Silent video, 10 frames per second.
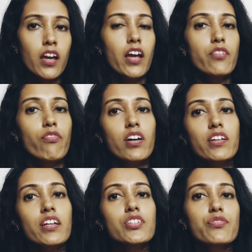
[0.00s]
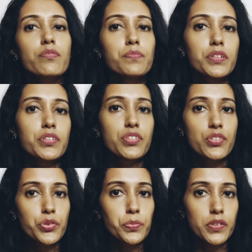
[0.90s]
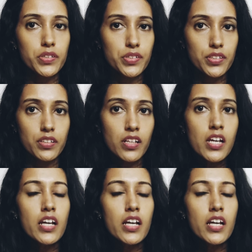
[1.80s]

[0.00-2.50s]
It varies from person to person.